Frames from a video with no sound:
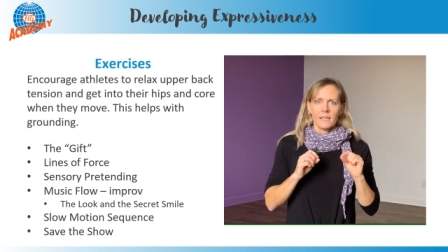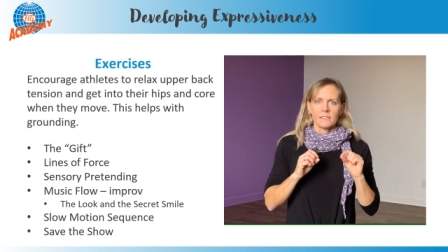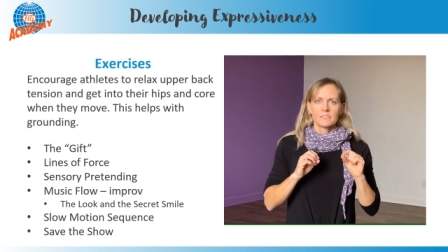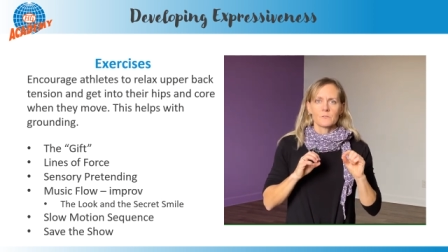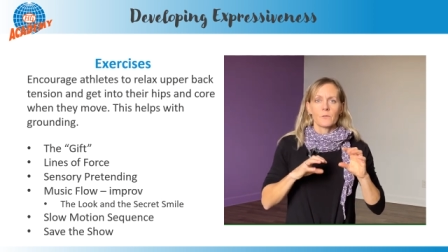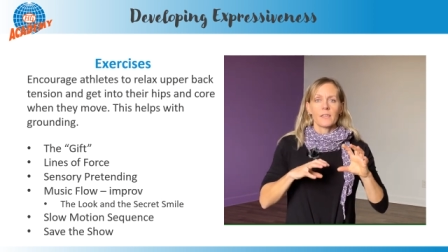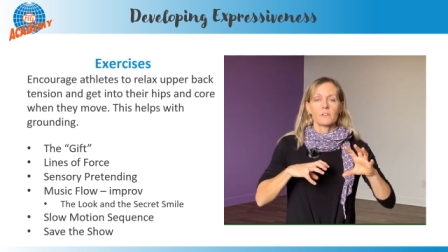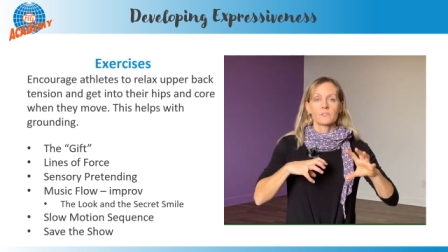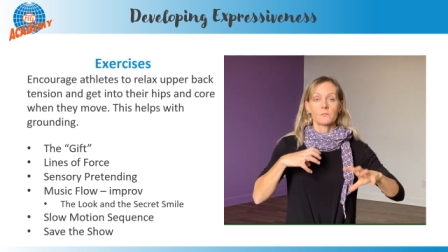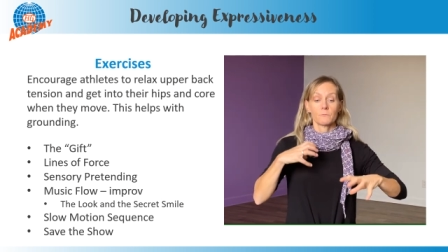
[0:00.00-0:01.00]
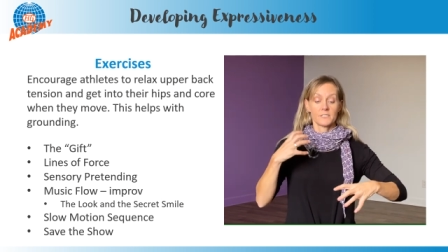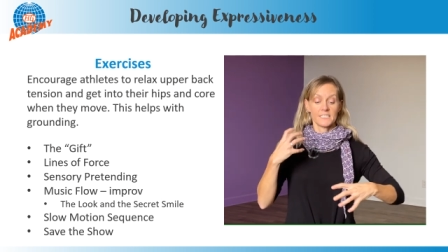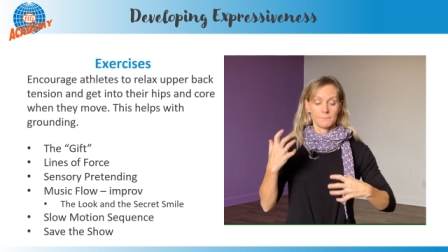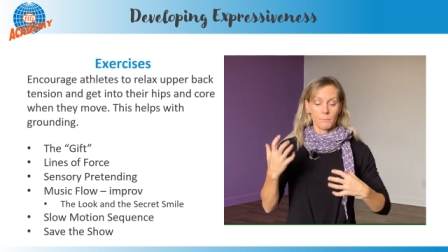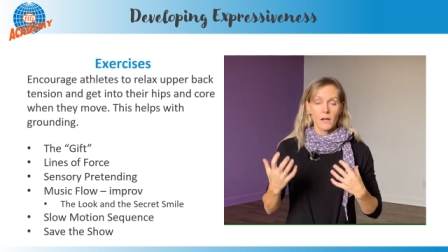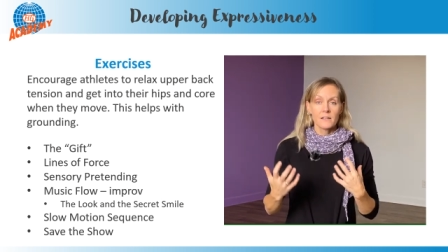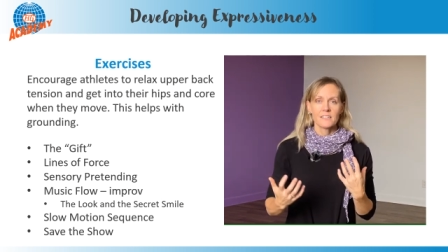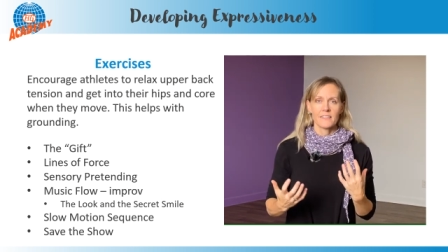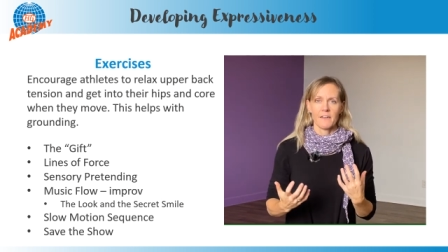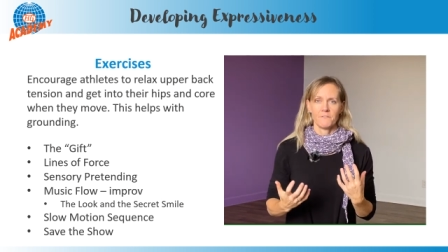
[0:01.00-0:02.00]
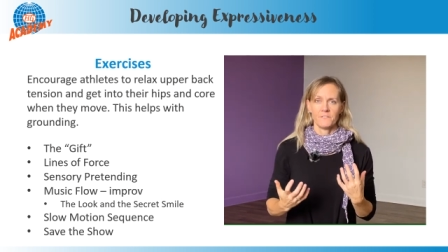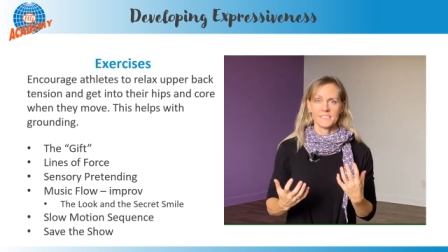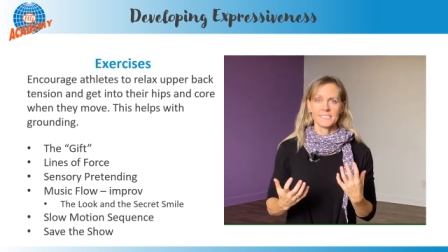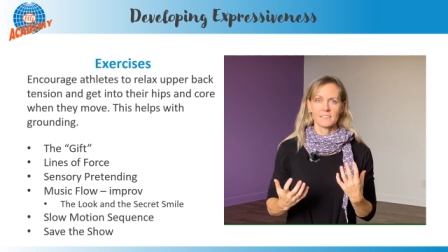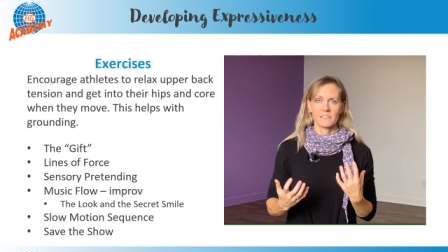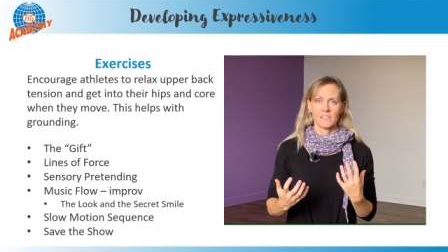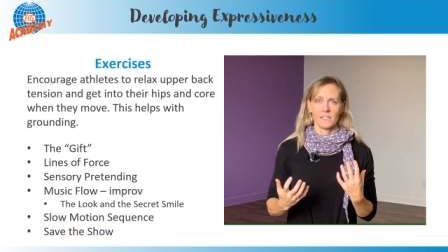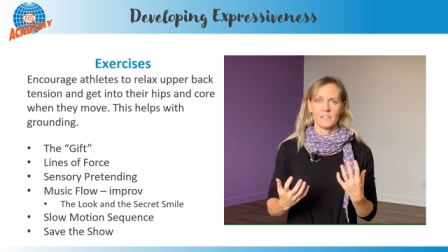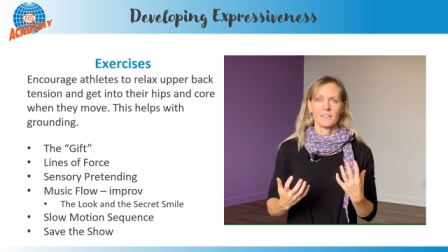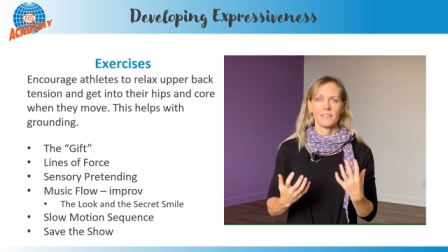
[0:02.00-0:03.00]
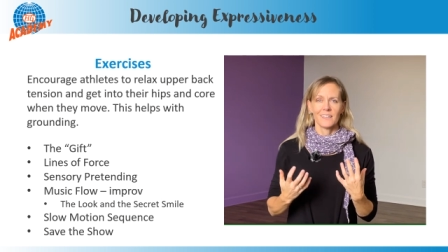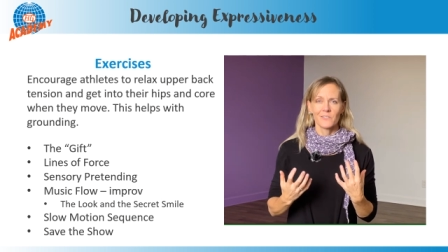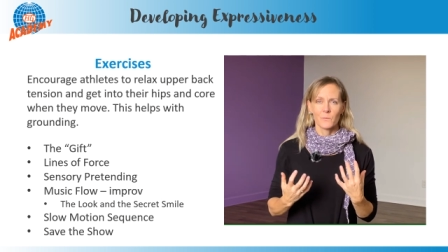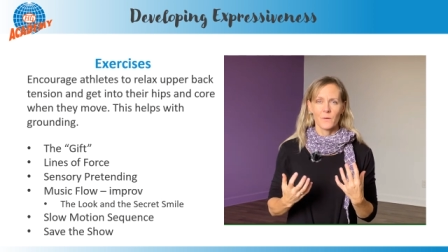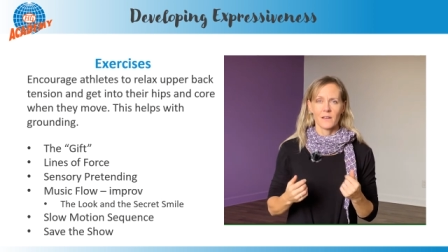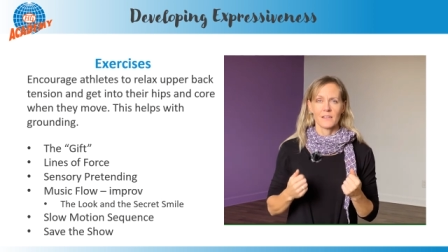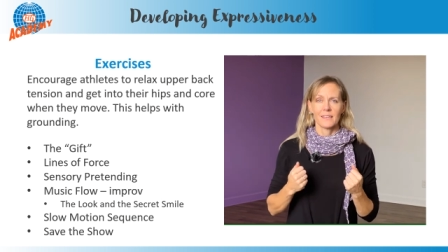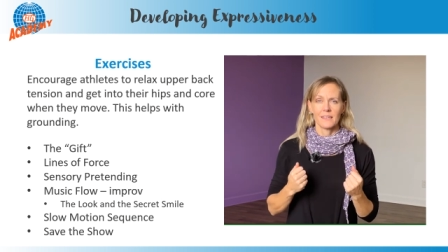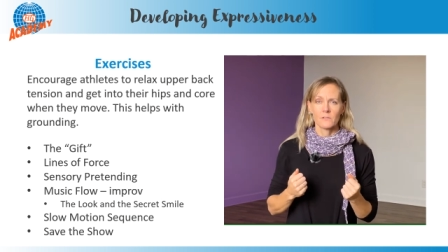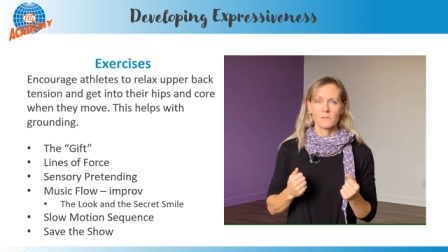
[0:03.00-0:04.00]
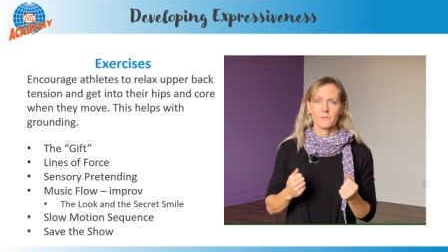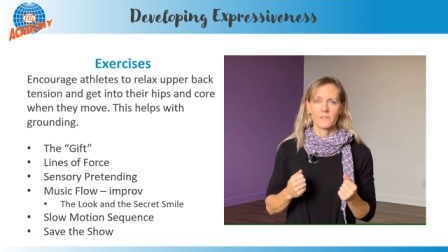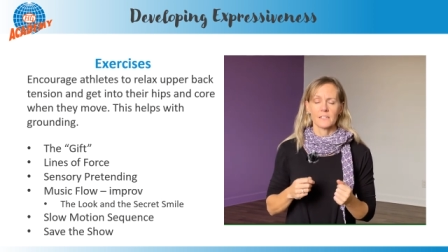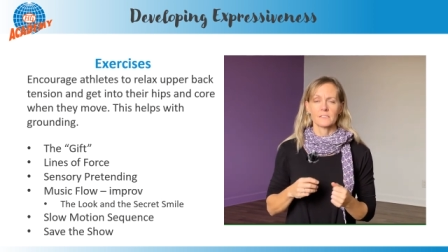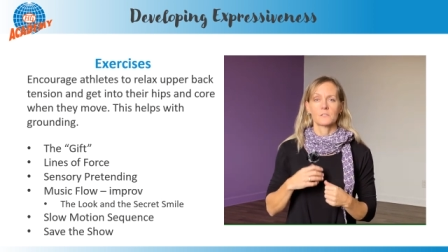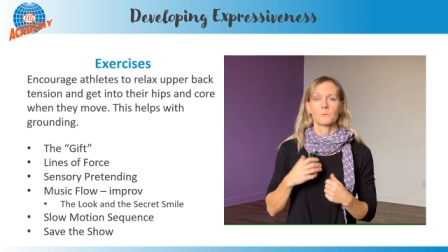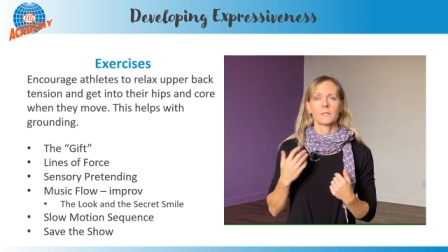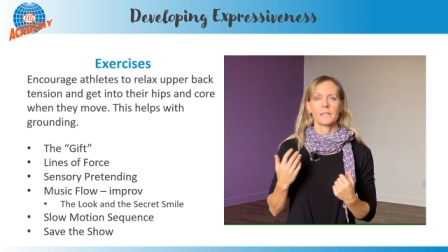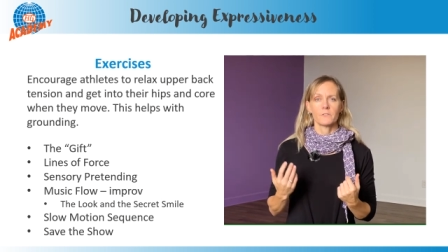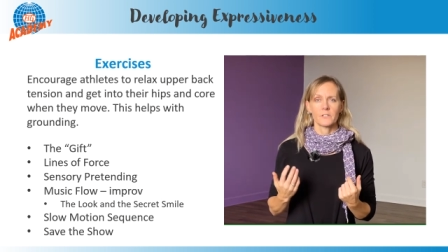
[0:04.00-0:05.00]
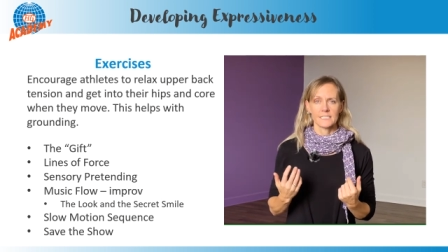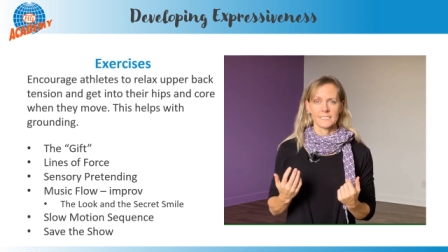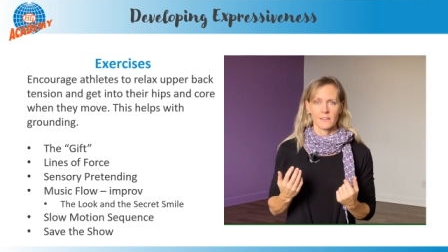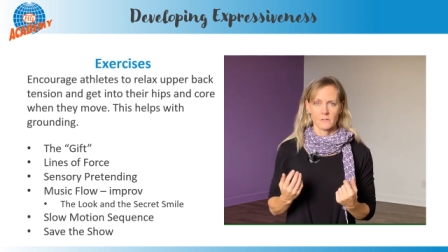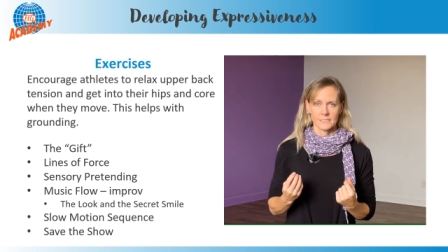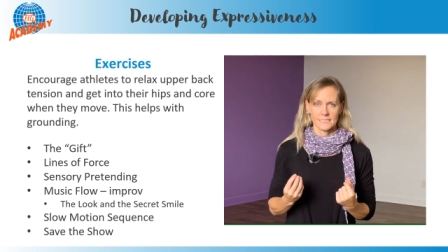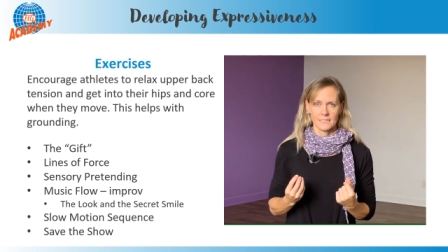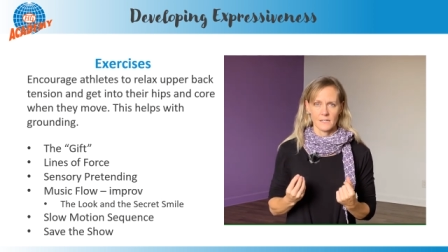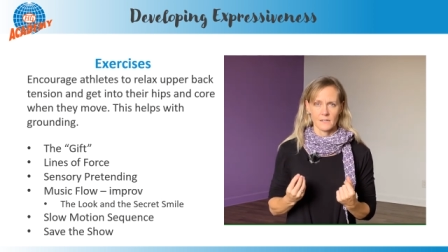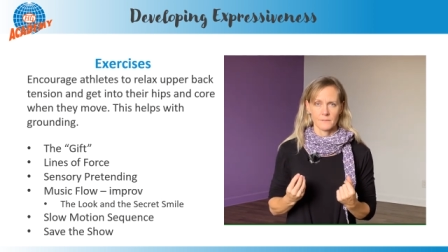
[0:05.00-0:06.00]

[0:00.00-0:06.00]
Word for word: So they are to respond to that physically, in their body, in their face, to whatever it is that they're seeing.